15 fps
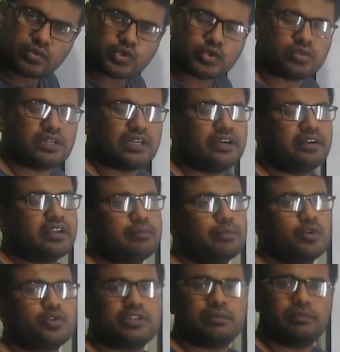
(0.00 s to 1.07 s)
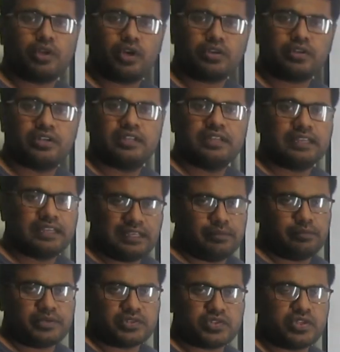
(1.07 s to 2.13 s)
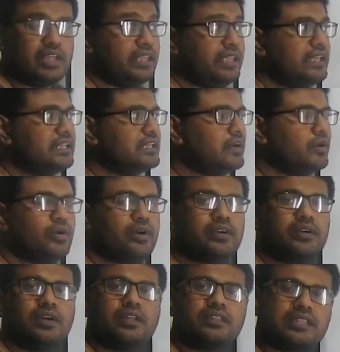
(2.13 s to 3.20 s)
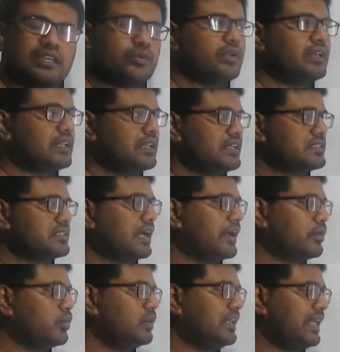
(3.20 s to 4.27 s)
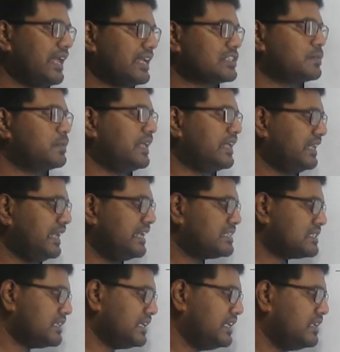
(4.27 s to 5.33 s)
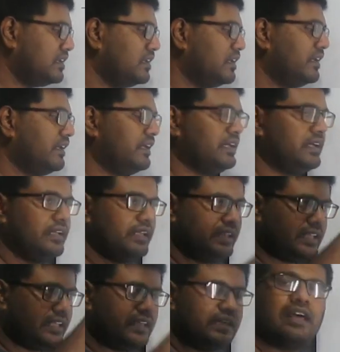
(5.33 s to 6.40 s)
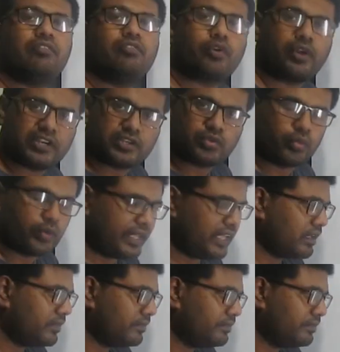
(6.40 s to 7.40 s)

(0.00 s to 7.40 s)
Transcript: We should learn about d block elements. In our theory class, I will explain it in an elaborate way.